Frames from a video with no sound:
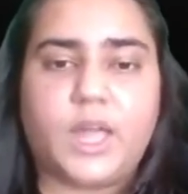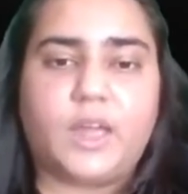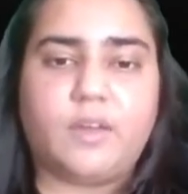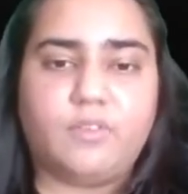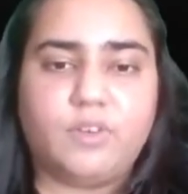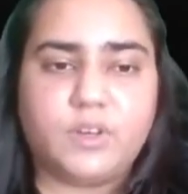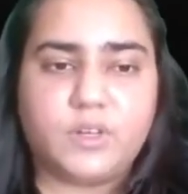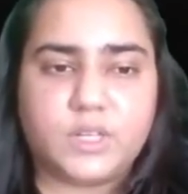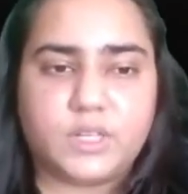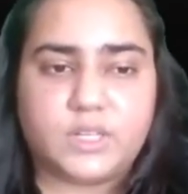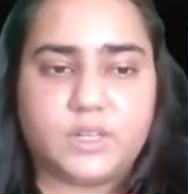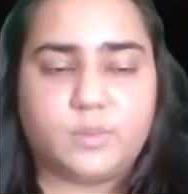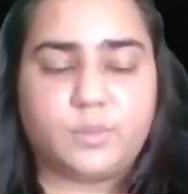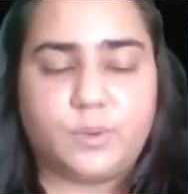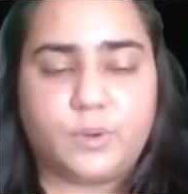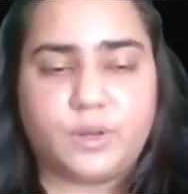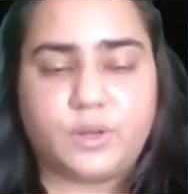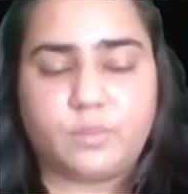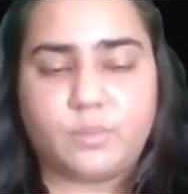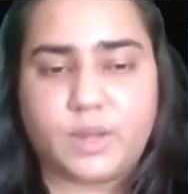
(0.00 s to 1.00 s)
every data
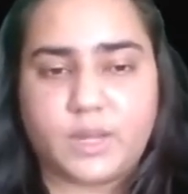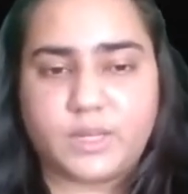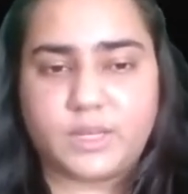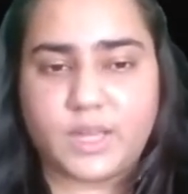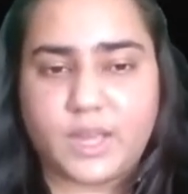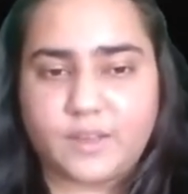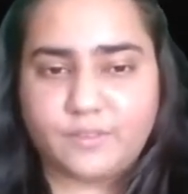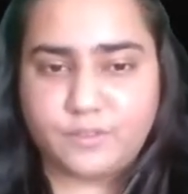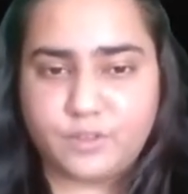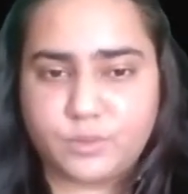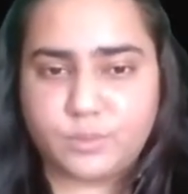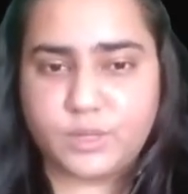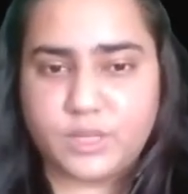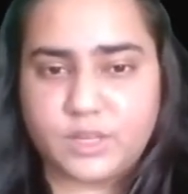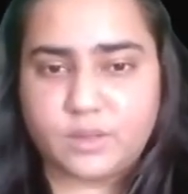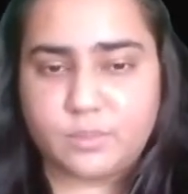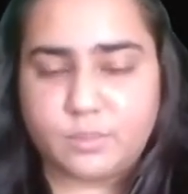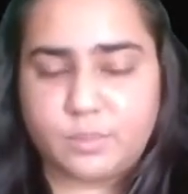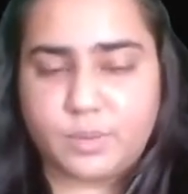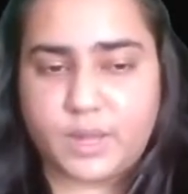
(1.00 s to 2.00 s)
point might have to be
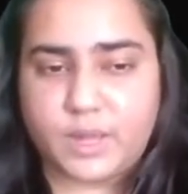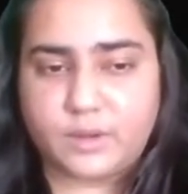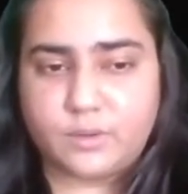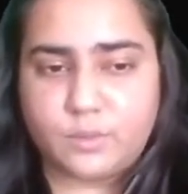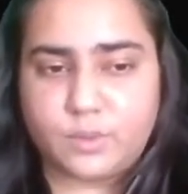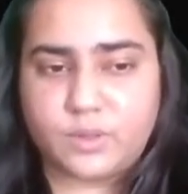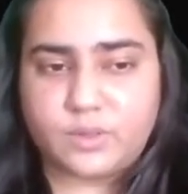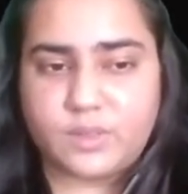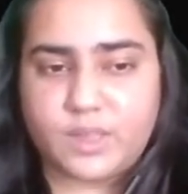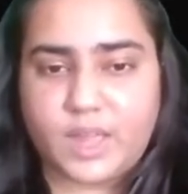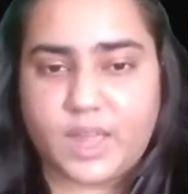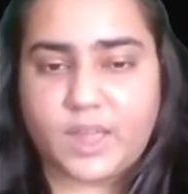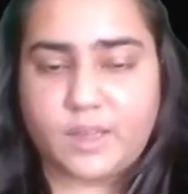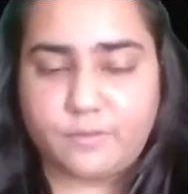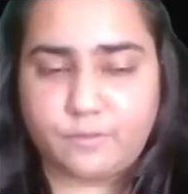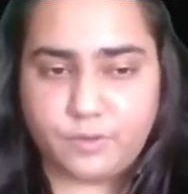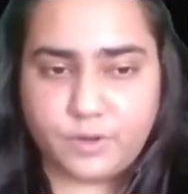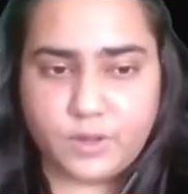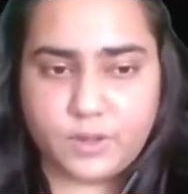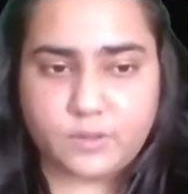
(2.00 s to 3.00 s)
compared with
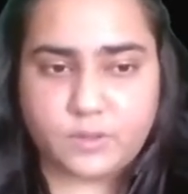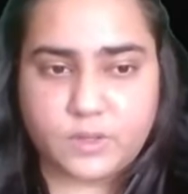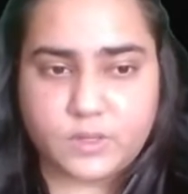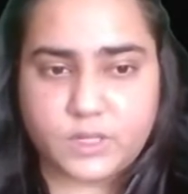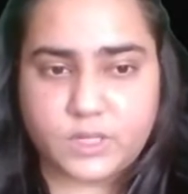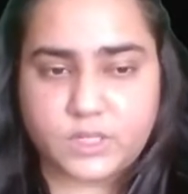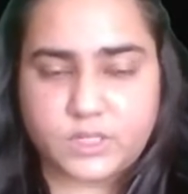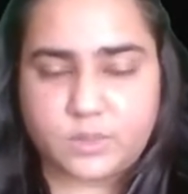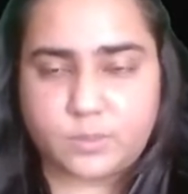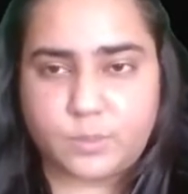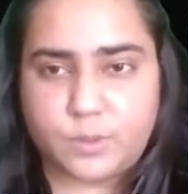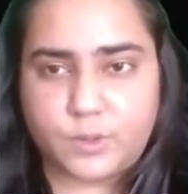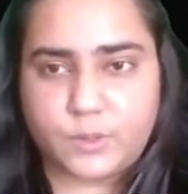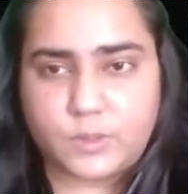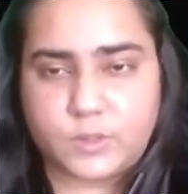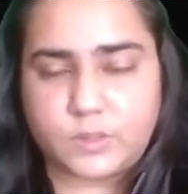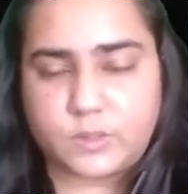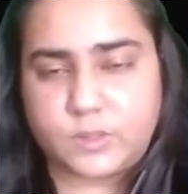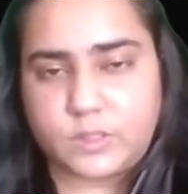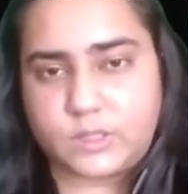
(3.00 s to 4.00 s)
every other data
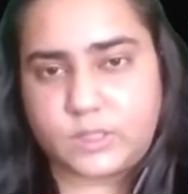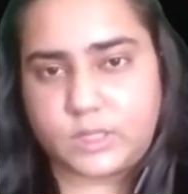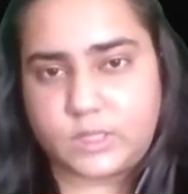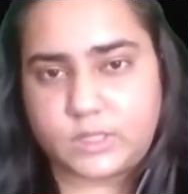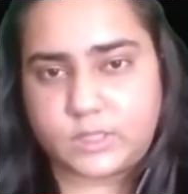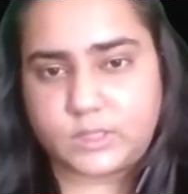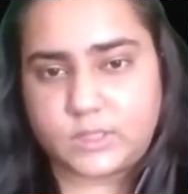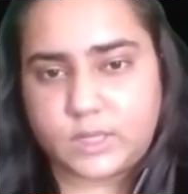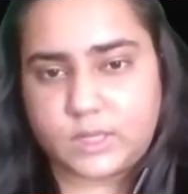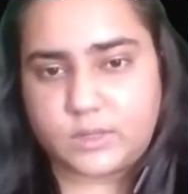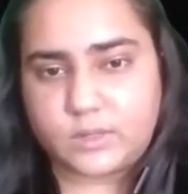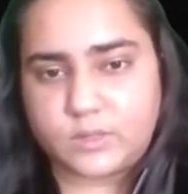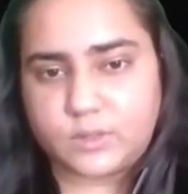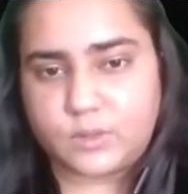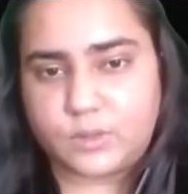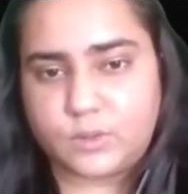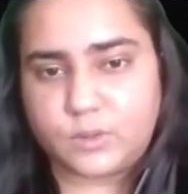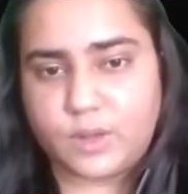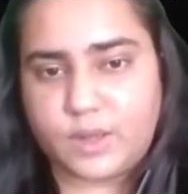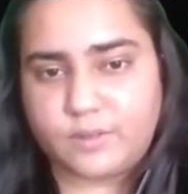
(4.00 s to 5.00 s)
point in the dataset.
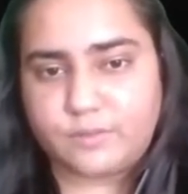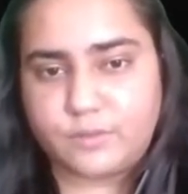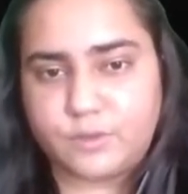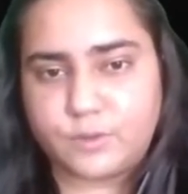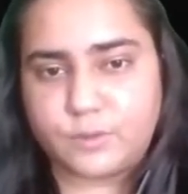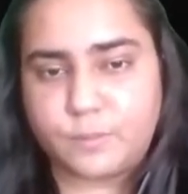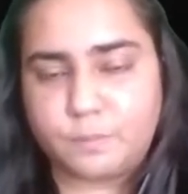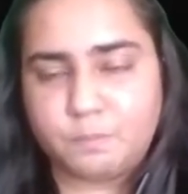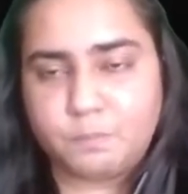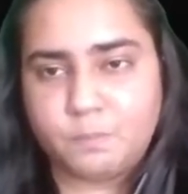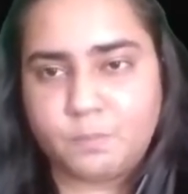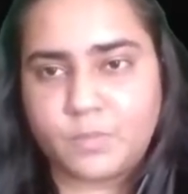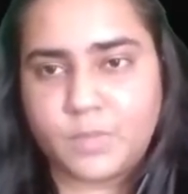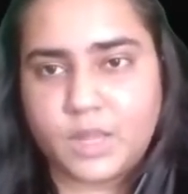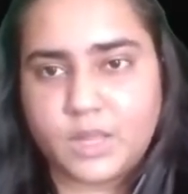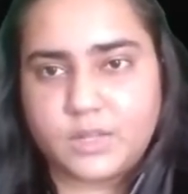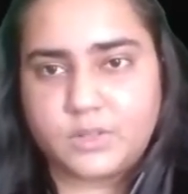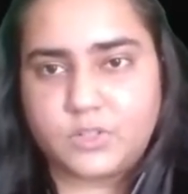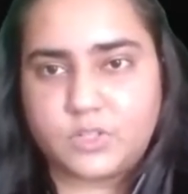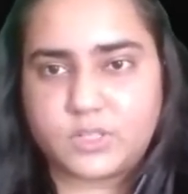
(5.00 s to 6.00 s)
So you have to,
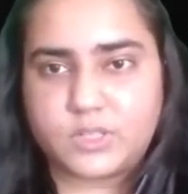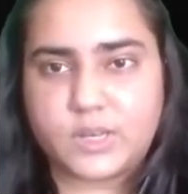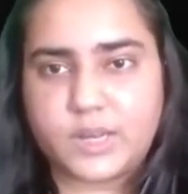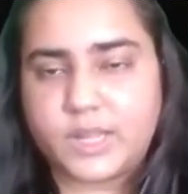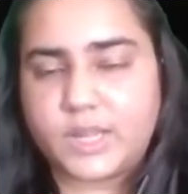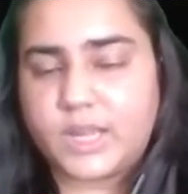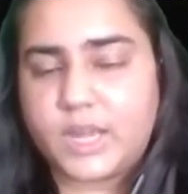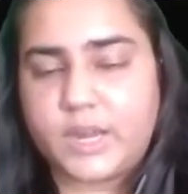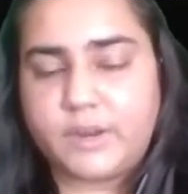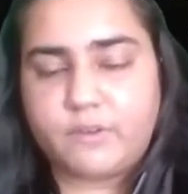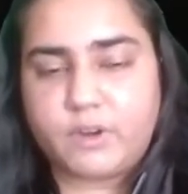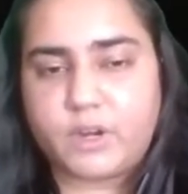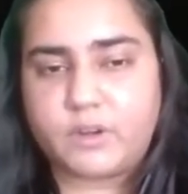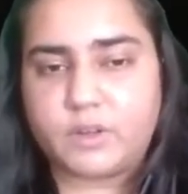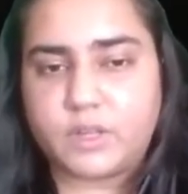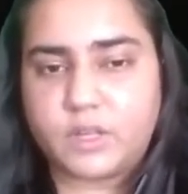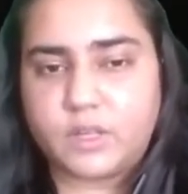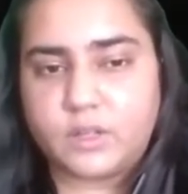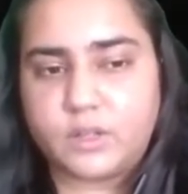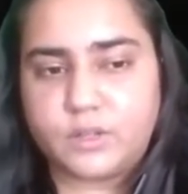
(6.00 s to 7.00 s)
just like
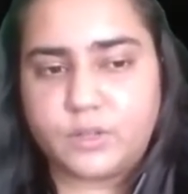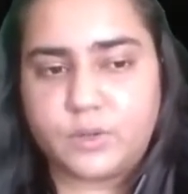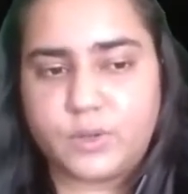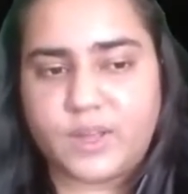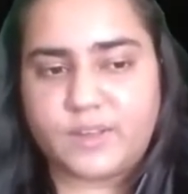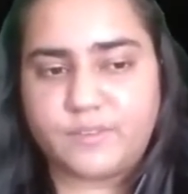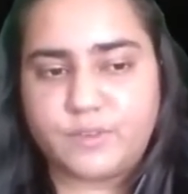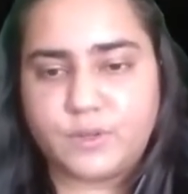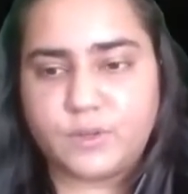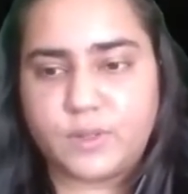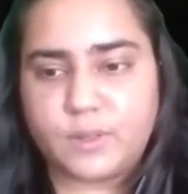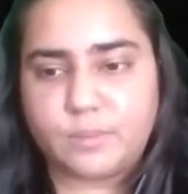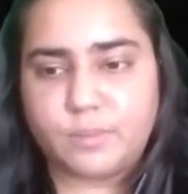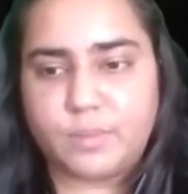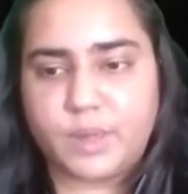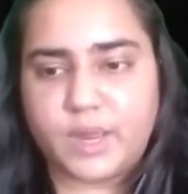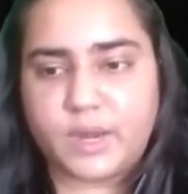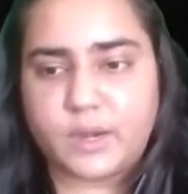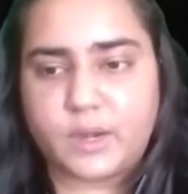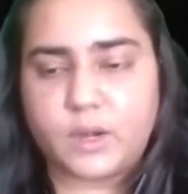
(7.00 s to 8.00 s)
hierarchical, you have to
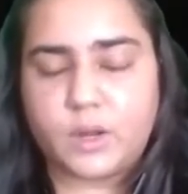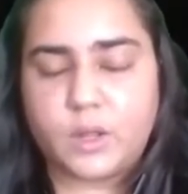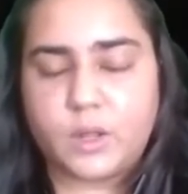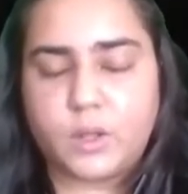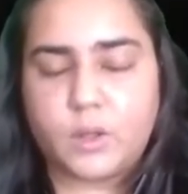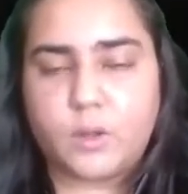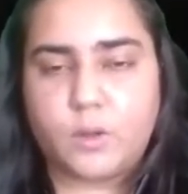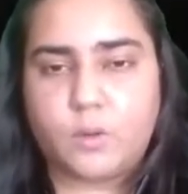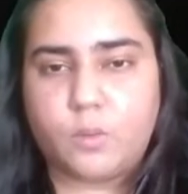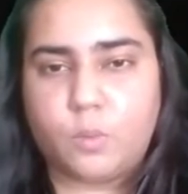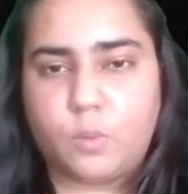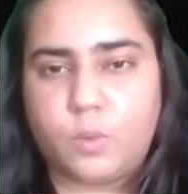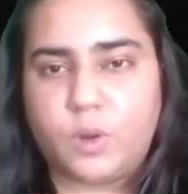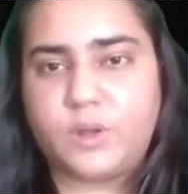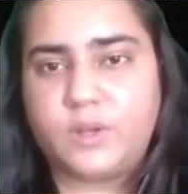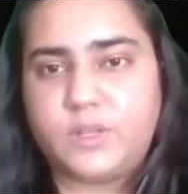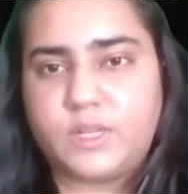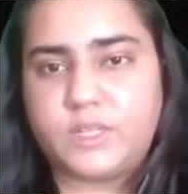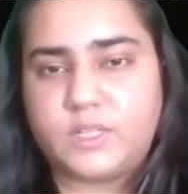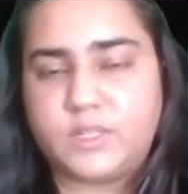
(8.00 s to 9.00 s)
compare
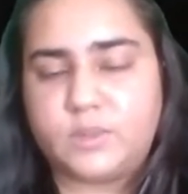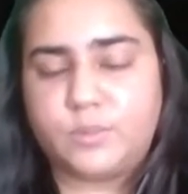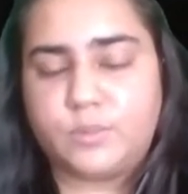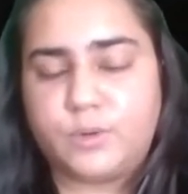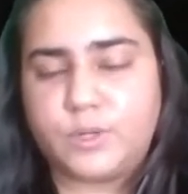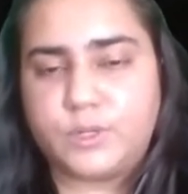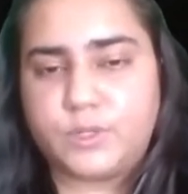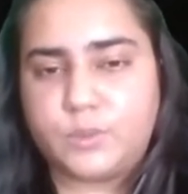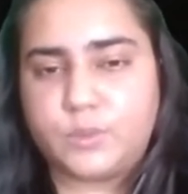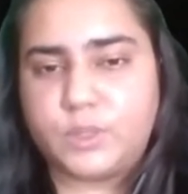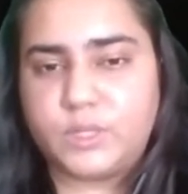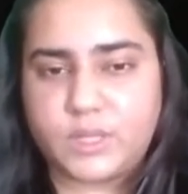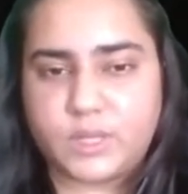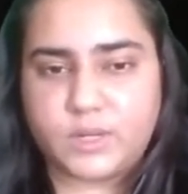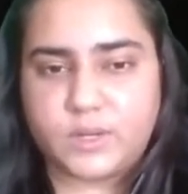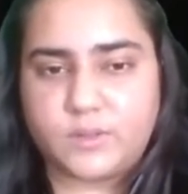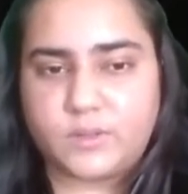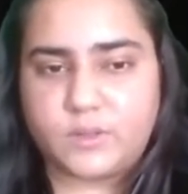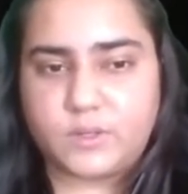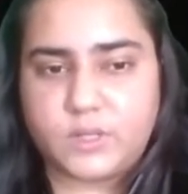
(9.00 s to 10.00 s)
one data point with
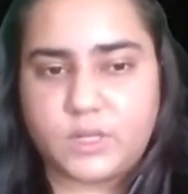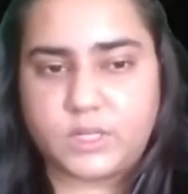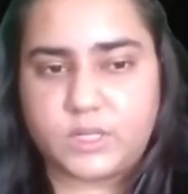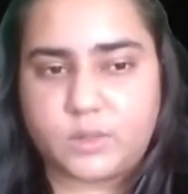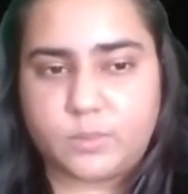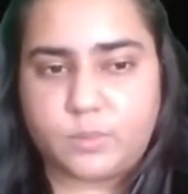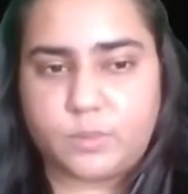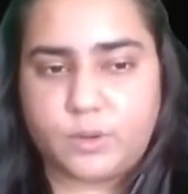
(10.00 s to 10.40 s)
another data